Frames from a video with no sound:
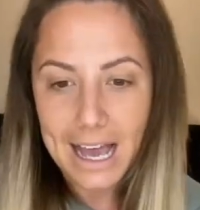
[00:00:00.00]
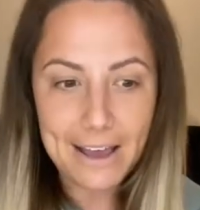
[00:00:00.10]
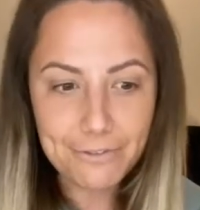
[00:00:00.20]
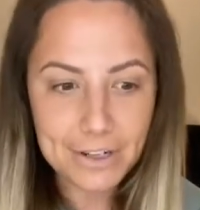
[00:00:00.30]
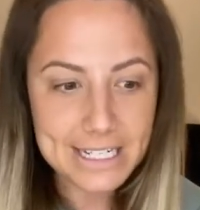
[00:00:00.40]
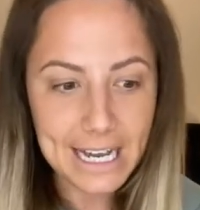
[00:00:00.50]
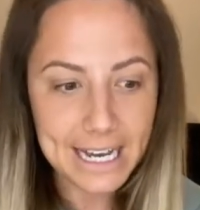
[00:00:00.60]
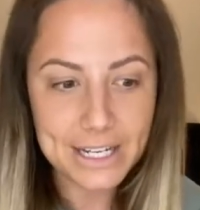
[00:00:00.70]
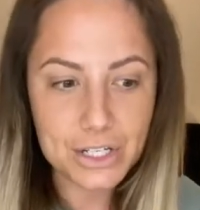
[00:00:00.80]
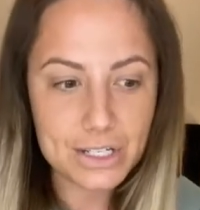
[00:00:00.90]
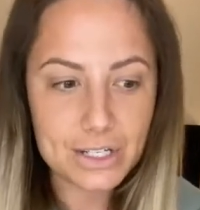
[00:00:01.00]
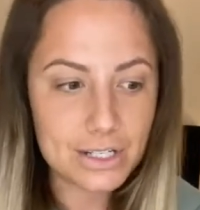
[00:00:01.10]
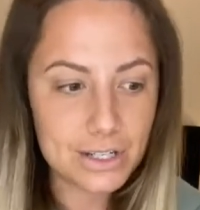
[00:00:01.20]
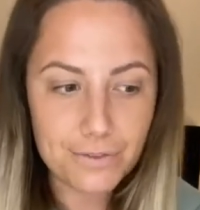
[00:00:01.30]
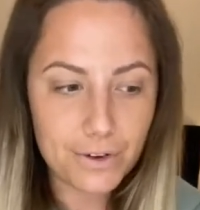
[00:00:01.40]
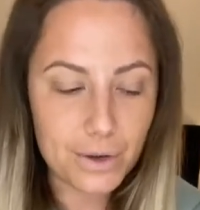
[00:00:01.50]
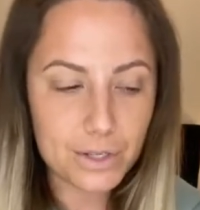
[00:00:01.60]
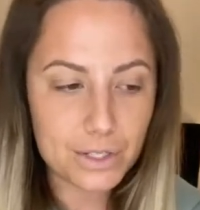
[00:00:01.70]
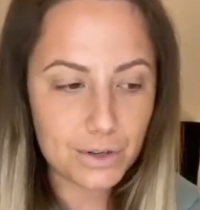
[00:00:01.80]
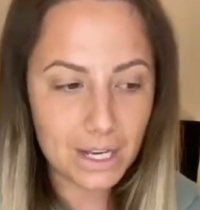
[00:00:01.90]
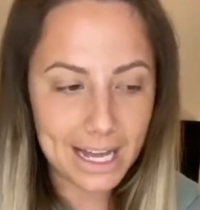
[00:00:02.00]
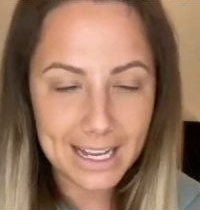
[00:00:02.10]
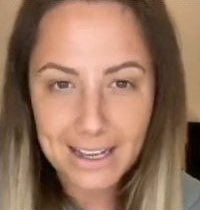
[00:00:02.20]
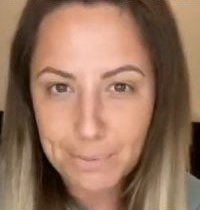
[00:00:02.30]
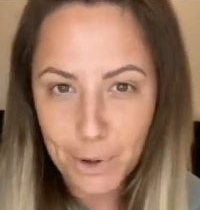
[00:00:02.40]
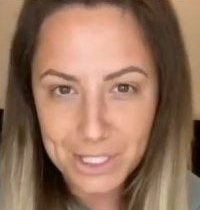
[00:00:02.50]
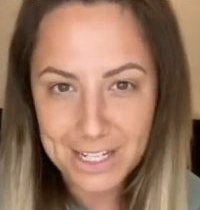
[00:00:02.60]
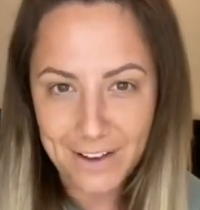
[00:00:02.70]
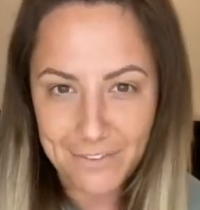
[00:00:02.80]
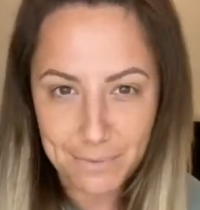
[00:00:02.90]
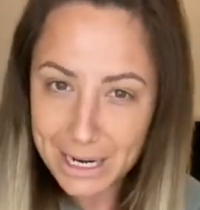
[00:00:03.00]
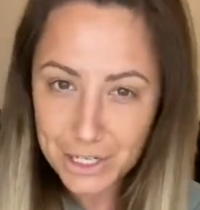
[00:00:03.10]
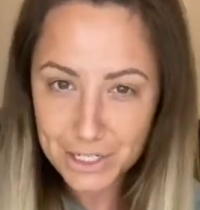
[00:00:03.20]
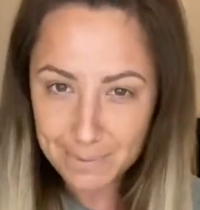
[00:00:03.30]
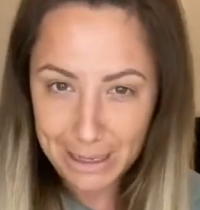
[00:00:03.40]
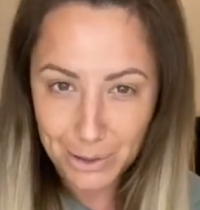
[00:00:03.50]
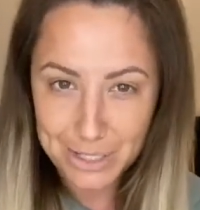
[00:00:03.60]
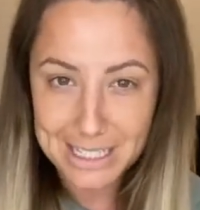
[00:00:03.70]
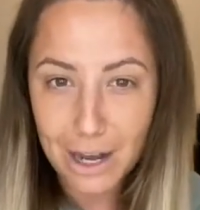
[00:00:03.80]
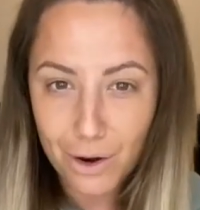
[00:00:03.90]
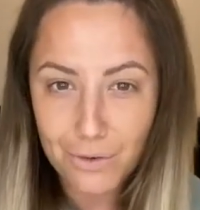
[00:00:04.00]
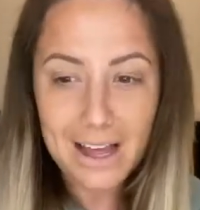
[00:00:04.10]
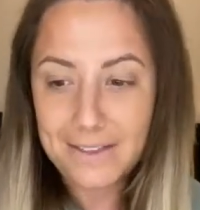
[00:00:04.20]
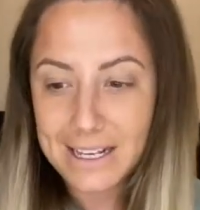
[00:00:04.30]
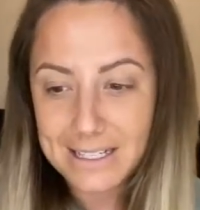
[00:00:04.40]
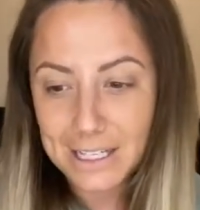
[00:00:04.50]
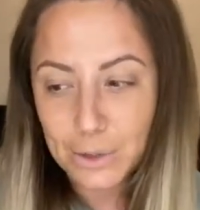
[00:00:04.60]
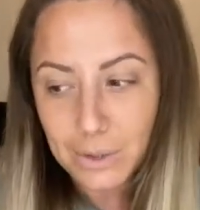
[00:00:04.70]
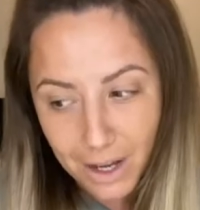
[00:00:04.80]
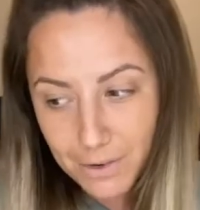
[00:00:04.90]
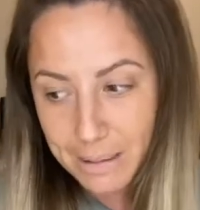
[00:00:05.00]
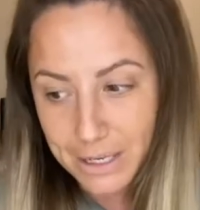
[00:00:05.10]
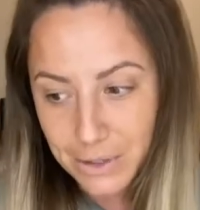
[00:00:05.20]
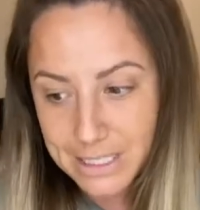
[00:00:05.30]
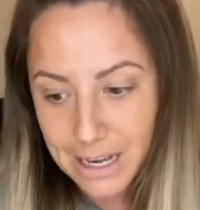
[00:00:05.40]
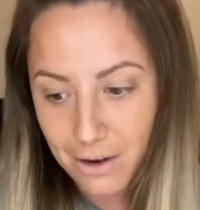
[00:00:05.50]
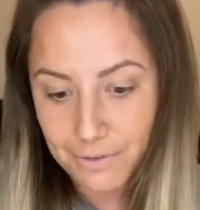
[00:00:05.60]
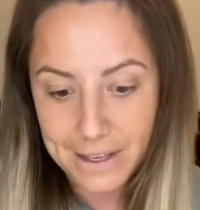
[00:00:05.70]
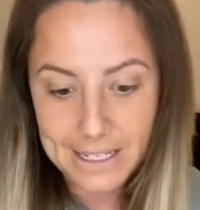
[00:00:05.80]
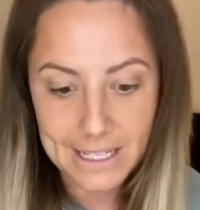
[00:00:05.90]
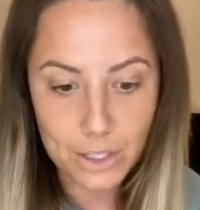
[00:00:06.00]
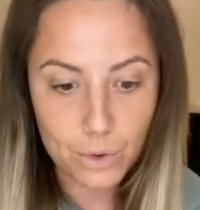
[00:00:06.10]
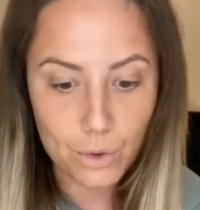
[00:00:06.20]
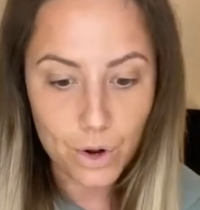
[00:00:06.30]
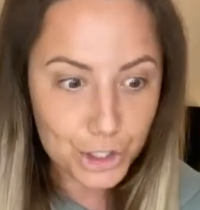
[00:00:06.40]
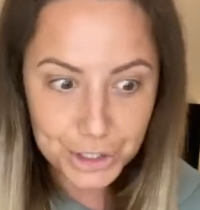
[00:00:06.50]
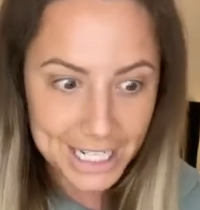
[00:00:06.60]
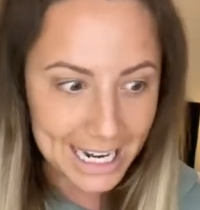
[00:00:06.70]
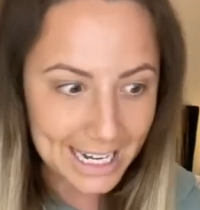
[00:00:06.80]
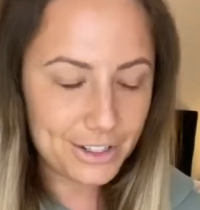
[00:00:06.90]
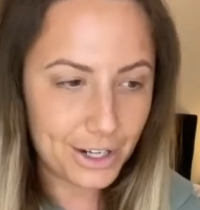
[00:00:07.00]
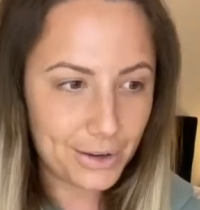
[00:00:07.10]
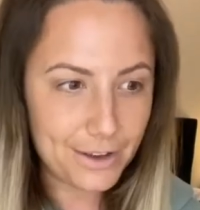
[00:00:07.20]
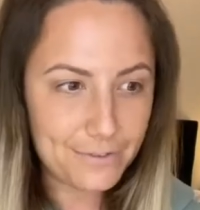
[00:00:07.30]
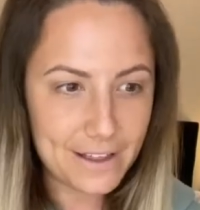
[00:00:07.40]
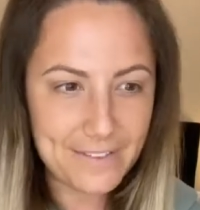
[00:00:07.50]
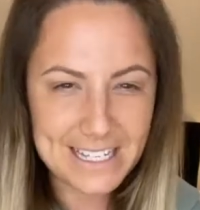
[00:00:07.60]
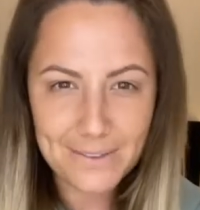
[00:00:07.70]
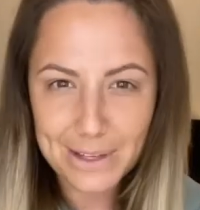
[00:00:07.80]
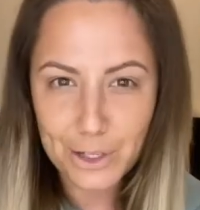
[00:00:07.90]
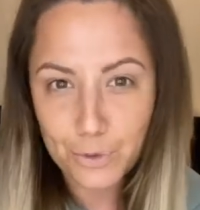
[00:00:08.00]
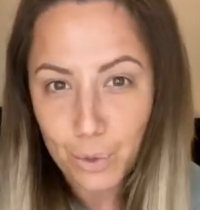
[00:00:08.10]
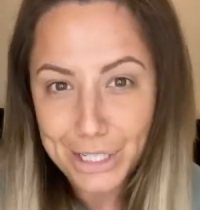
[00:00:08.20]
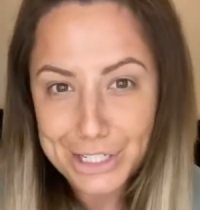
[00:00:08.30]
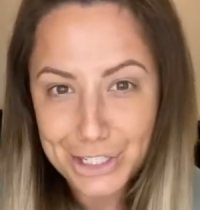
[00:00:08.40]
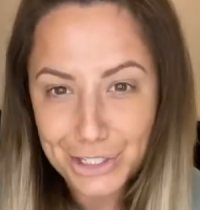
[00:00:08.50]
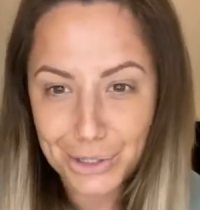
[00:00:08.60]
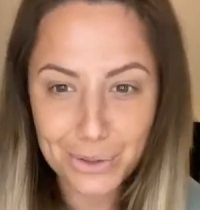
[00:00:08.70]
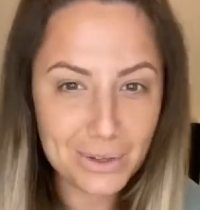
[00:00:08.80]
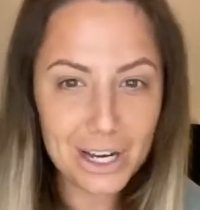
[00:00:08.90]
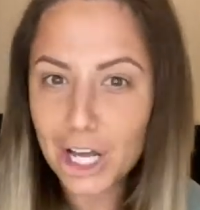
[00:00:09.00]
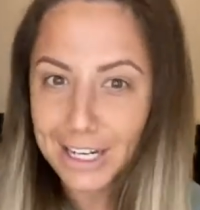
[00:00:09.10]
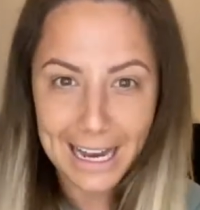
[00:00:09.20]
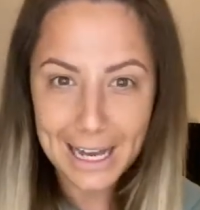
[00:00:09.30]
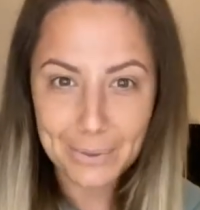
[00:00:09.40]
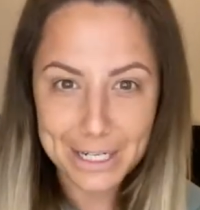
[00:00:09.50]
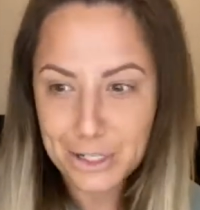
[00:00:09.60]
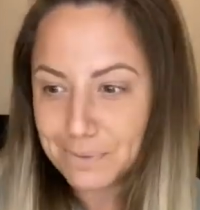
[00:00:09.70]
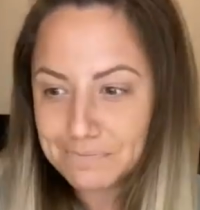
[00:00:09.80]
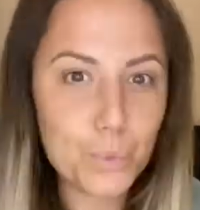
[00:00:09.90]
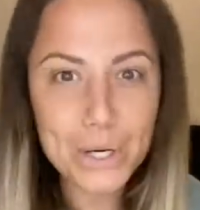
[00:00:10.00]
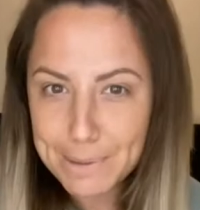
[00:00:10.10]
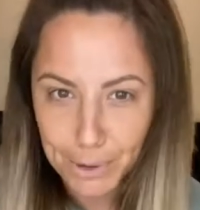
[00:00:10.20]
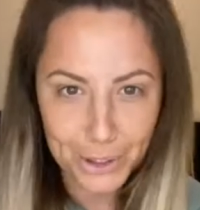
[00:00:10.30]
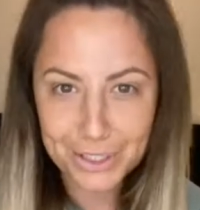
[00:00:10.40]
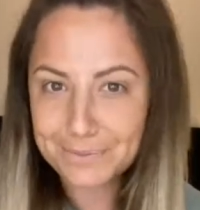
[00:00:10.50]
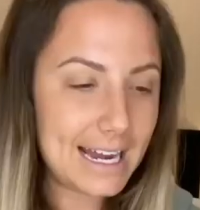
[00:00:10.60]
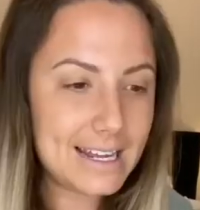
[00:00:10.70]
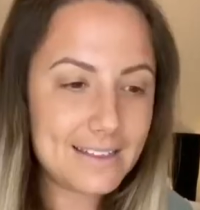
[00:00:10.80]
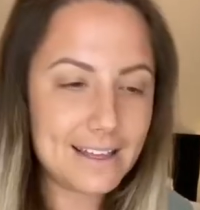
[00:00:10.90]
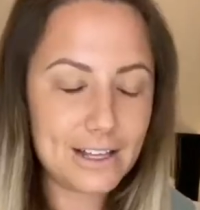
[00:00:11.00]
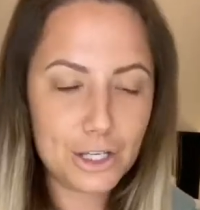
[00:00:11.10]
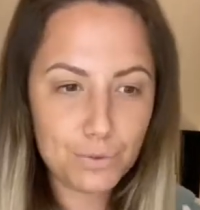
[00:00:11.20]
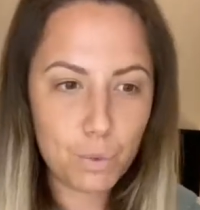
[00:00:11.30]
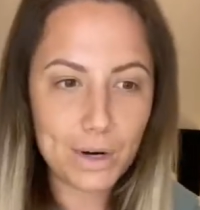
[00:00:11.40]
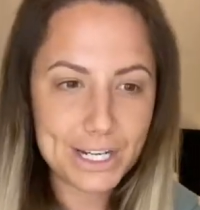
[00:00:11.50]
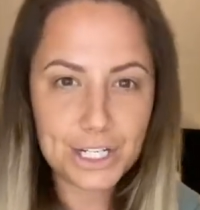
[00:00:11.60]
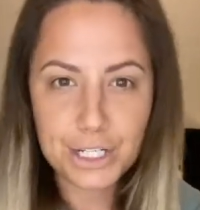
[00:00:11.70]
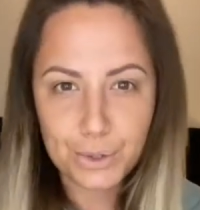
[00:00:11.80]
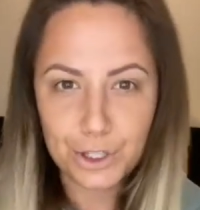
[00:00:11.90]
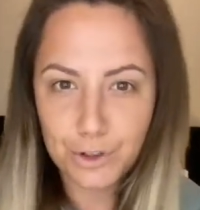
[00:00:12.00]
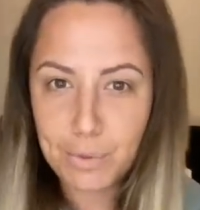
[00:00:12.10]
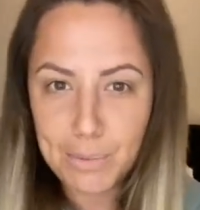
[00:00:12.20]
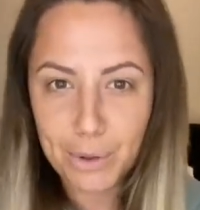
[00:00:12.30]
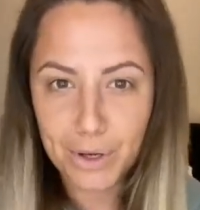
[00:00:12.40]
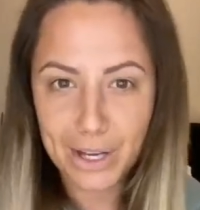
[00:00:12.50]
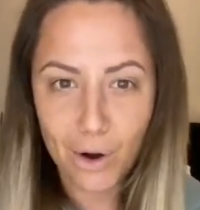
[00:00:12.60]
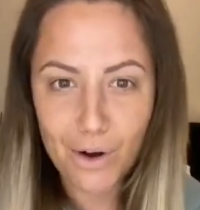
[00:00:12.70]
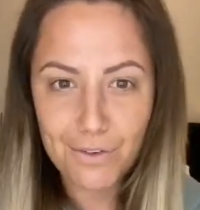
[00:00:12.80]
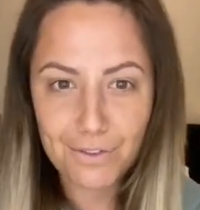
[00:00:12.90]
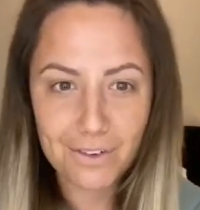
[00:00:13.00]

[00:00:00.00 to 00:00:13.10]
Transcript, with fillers: Every day, just focus on like positive affirmations about yourself, things that you love about yourself, things that you're good at. You know, if, if, there's something that you've wanted to do, learn a language, read a book. Anything that you've wanted to do that you've been putting off,